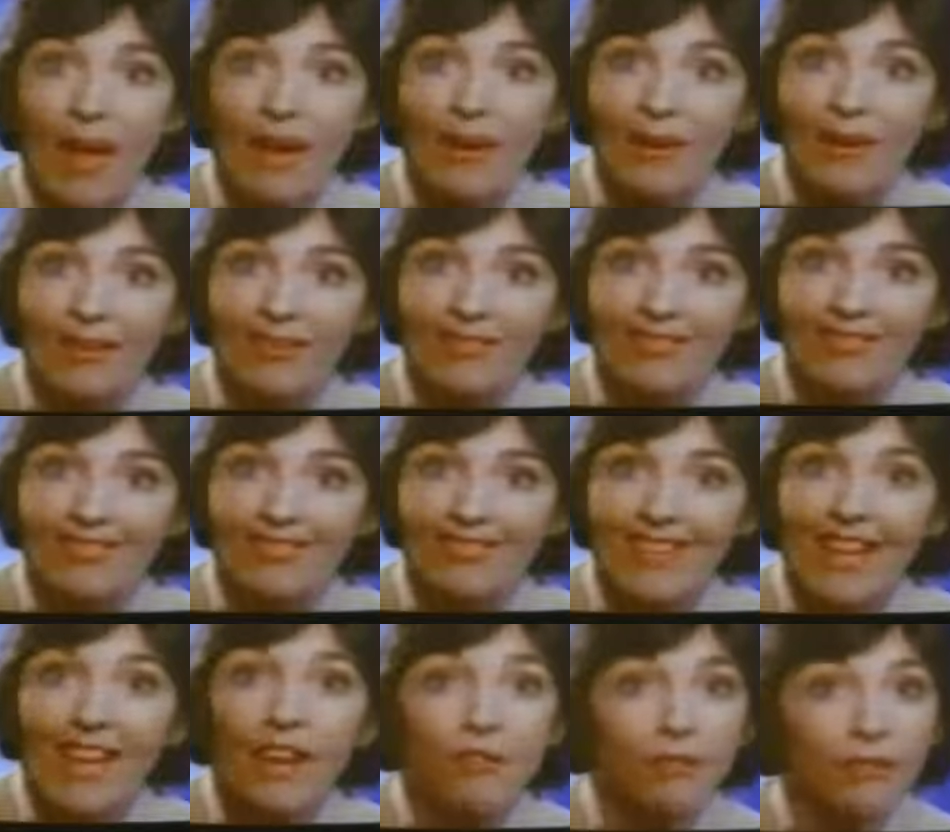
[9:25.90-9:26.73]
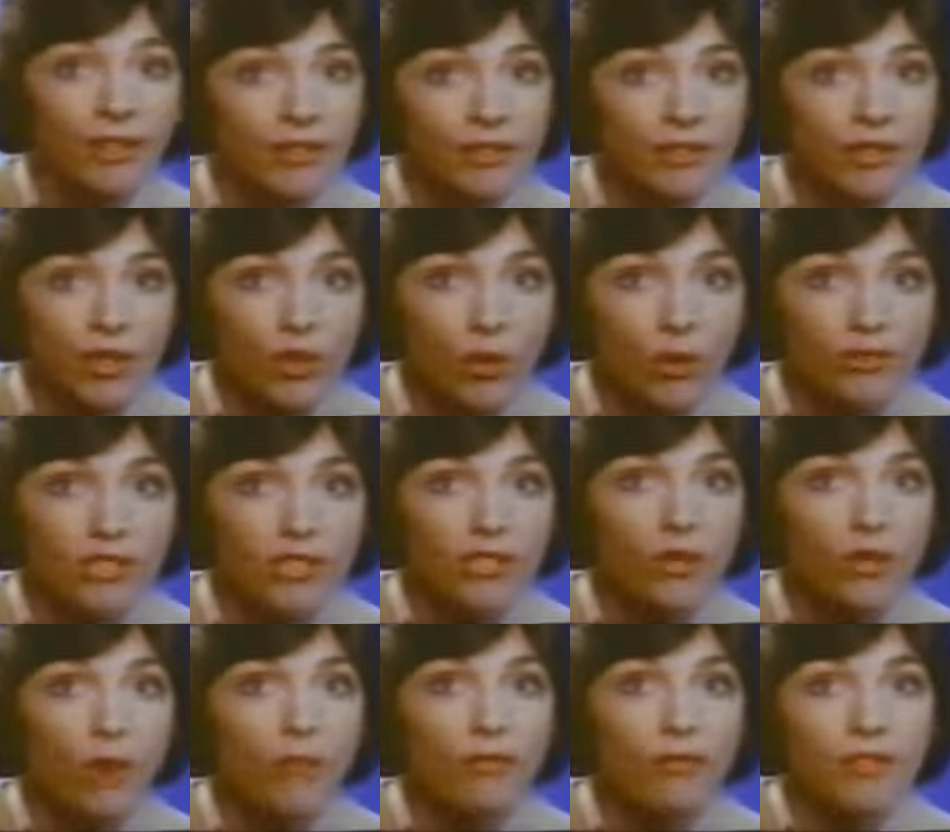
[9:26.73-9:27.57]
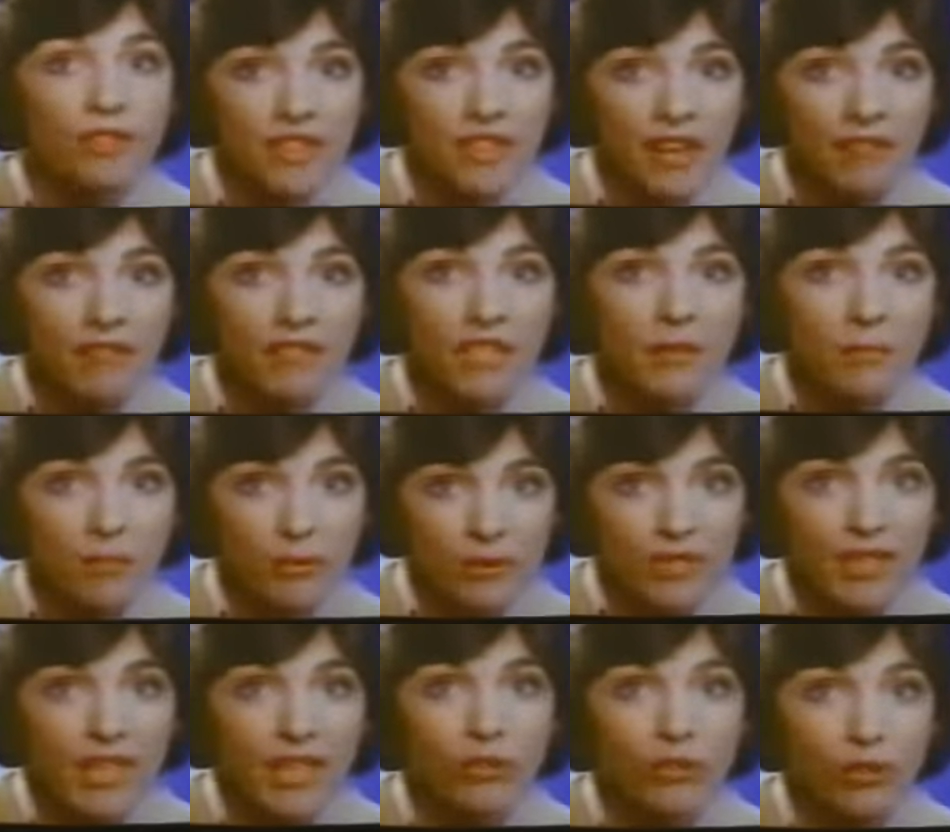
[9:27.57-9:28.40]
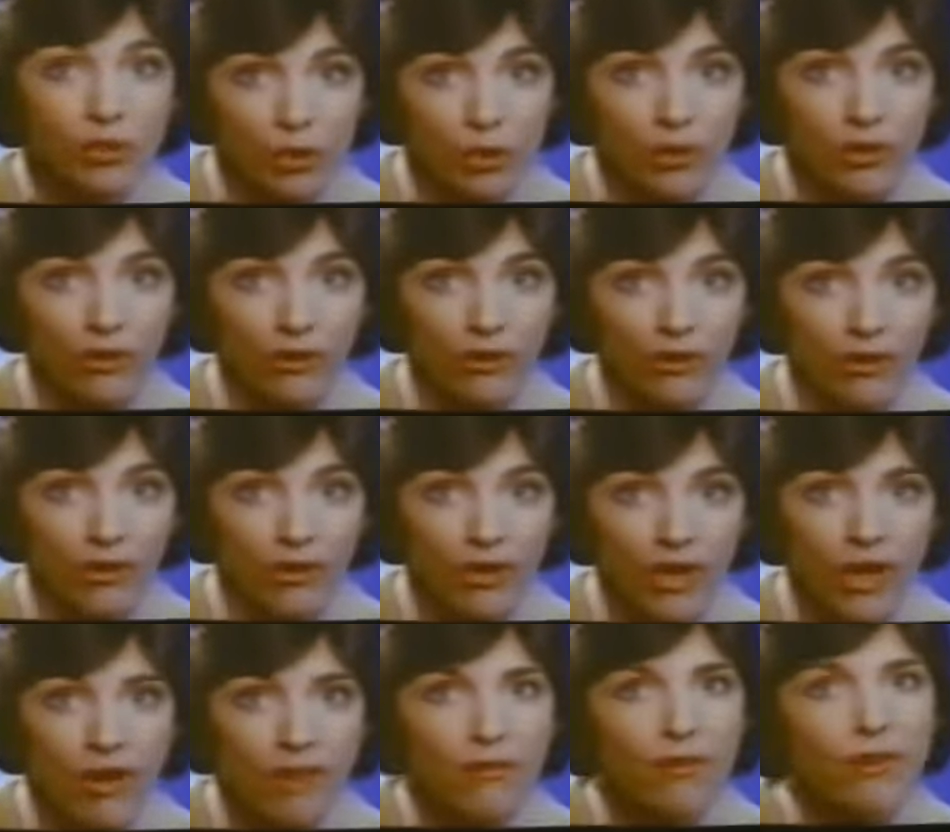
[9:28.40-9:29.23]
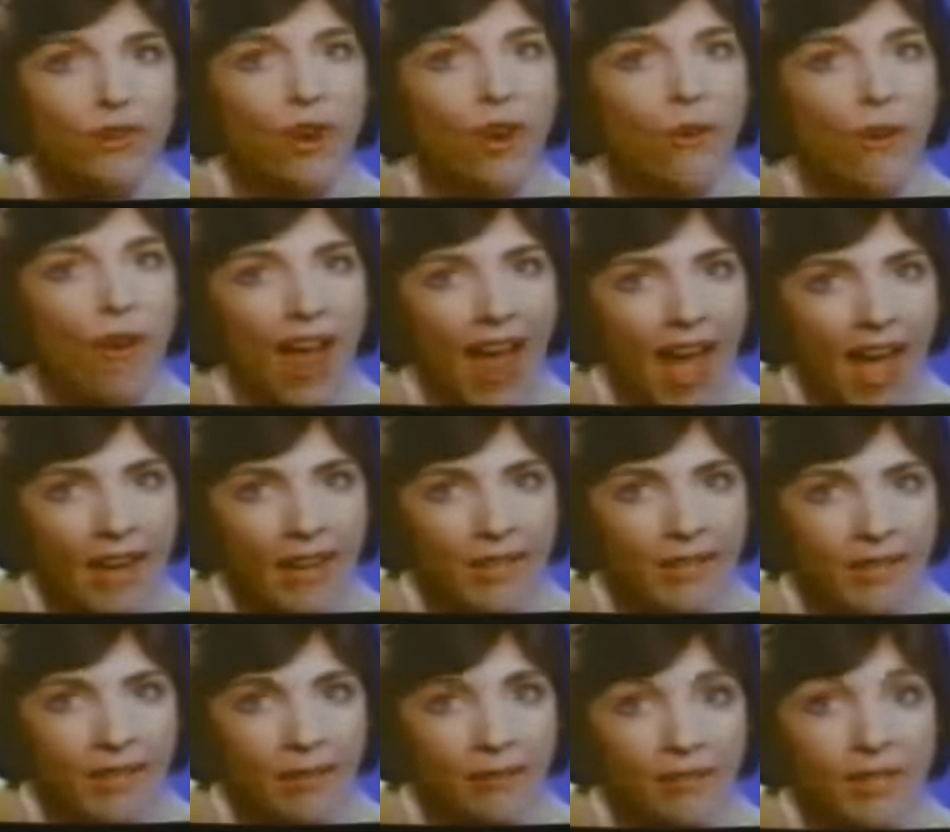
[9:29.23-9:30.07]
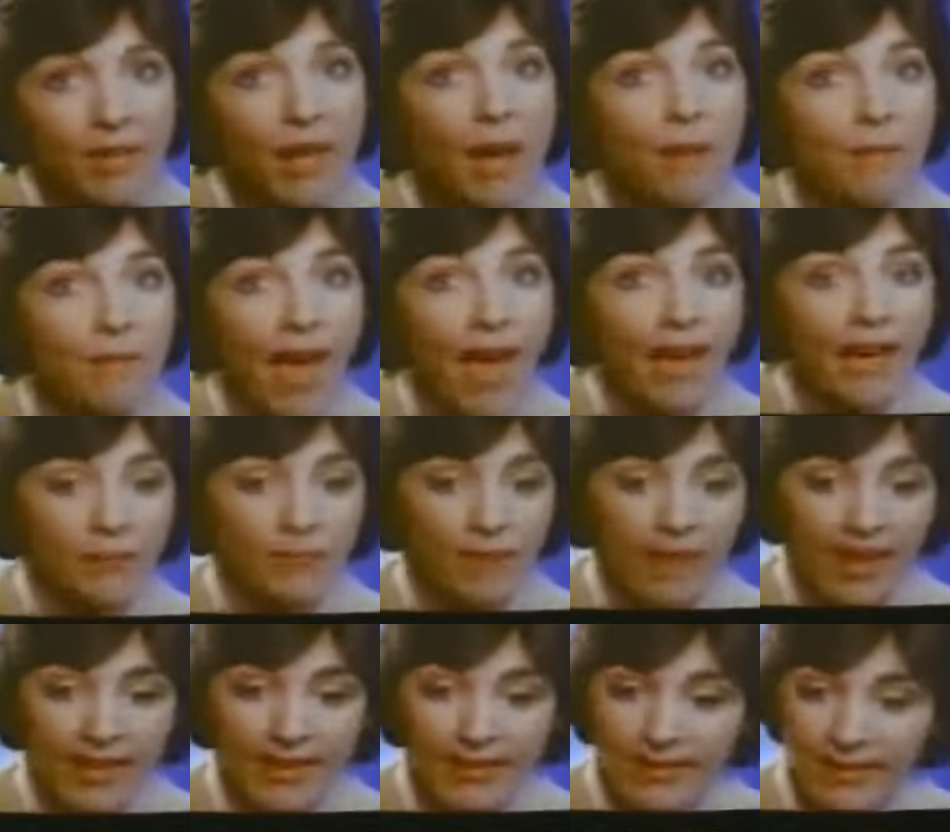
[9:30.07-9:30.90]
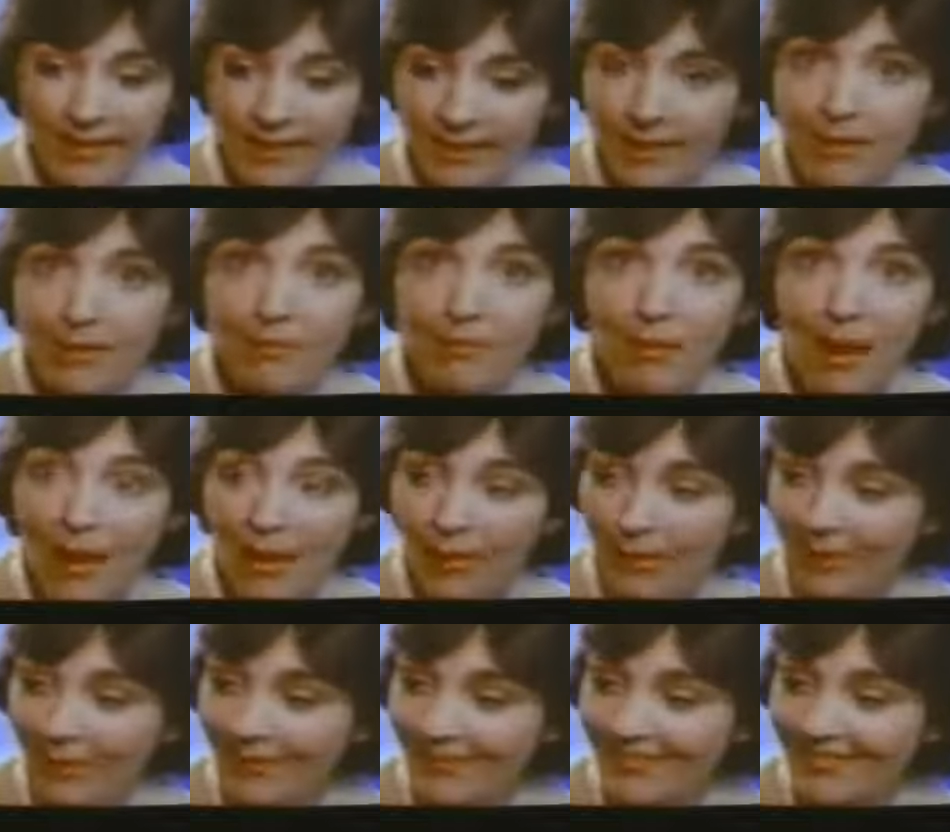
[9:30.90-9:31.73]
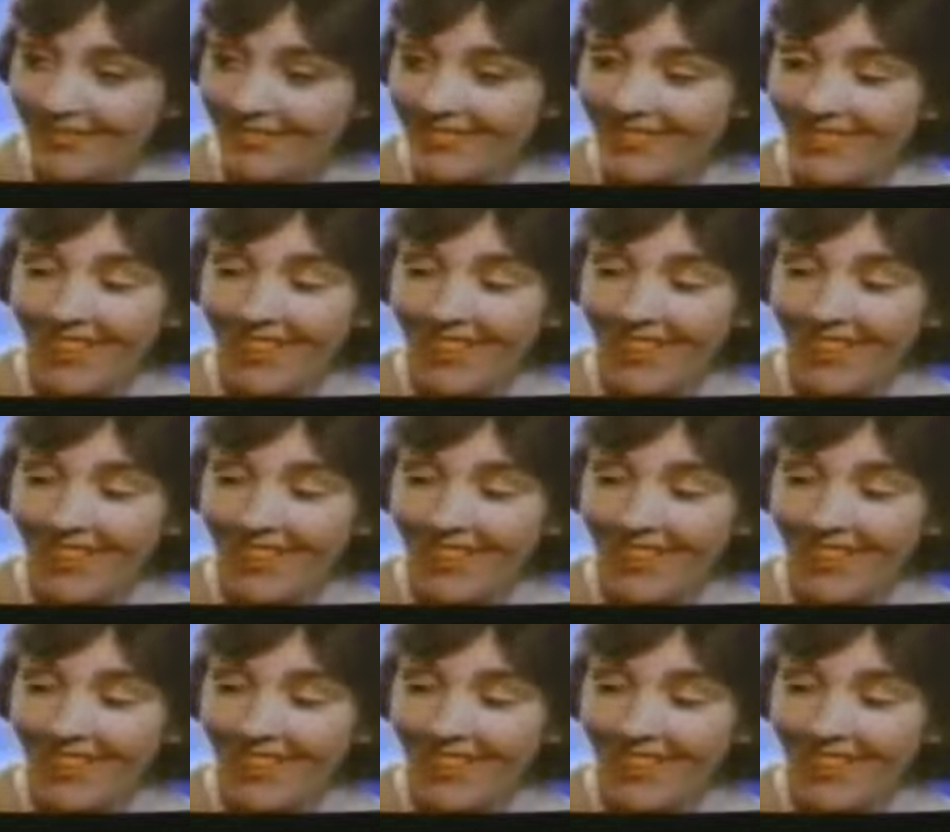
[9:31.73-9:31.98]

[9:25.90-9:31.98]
better. Flintstones is over 70% sugar. For no additives, Pac-Man is better.